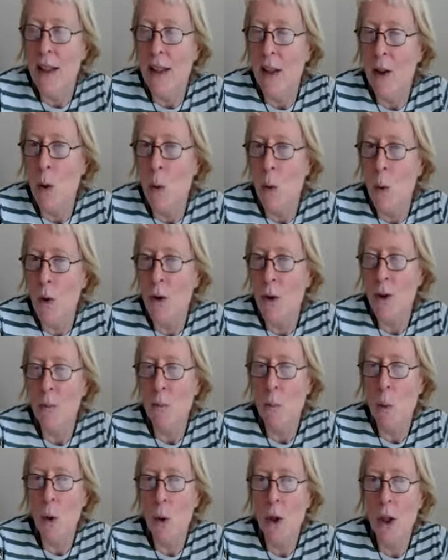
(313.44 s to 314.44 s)
a
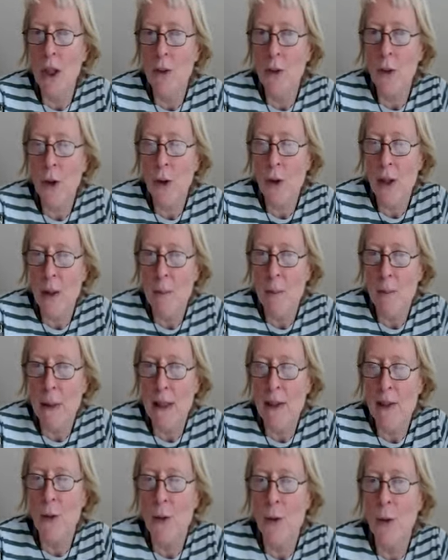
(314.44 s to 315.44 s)
quantum walker, so can be
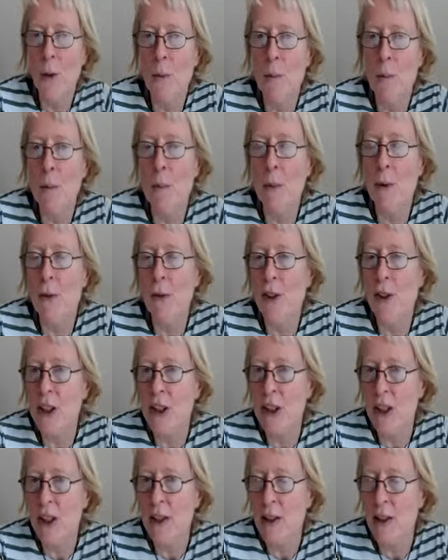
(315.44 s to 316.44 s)
in a
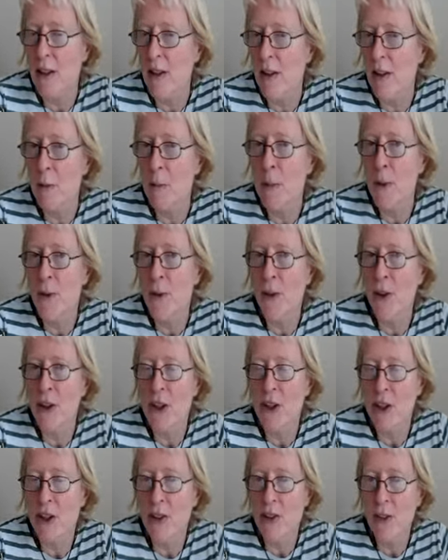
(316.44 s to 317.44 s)
superposition of
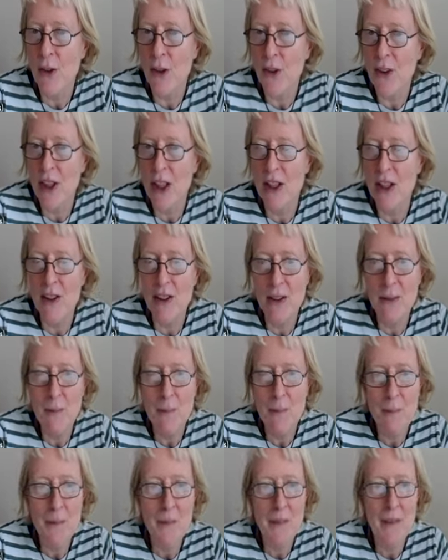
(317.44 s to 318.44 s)
positions on here.
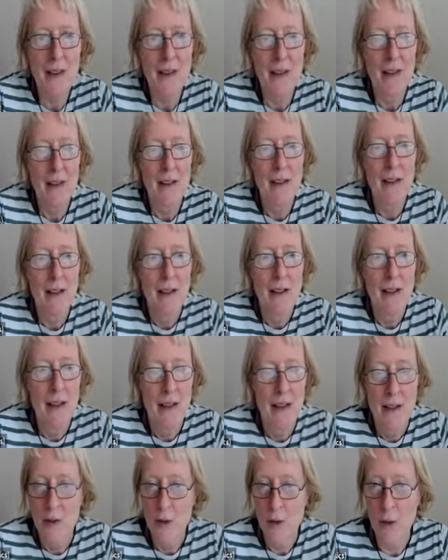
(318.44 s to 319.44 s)

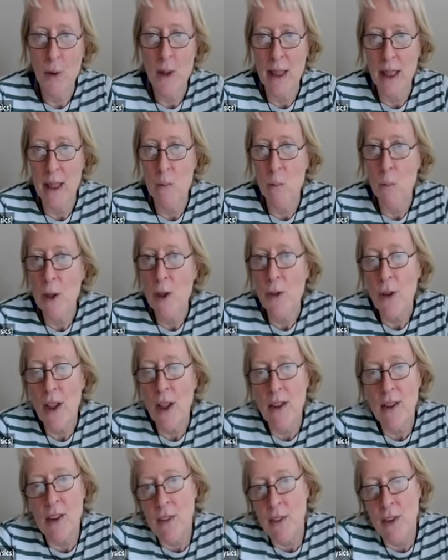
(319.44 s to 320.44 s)
So again, we
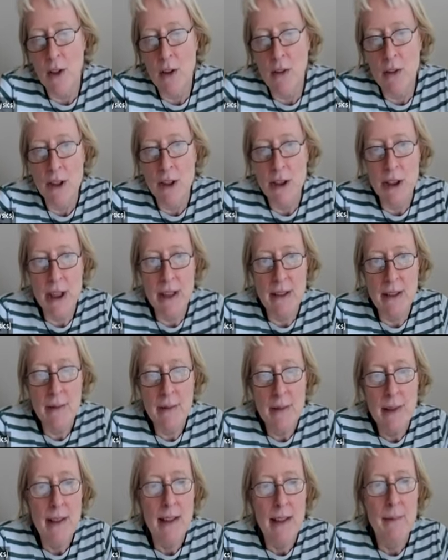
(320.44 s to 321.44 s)
start at the origin,
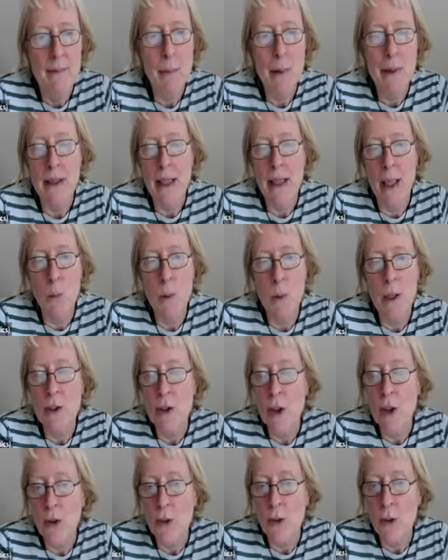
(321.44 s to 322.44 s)
but now we
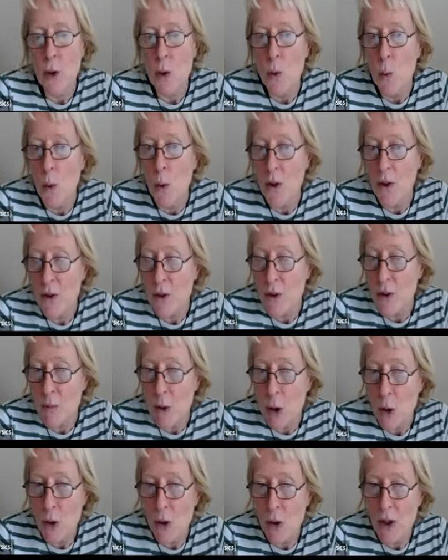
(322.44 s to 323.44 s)
toss a quantum
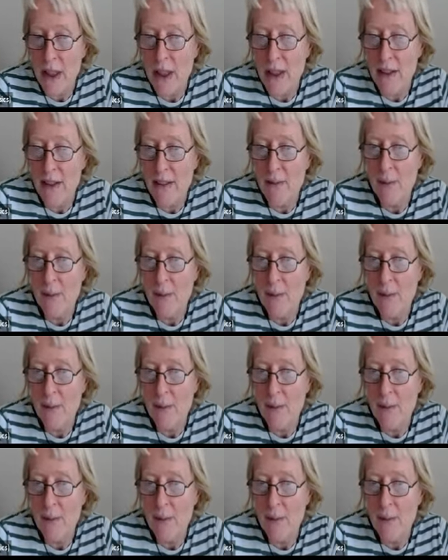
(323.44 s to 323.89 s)
coin.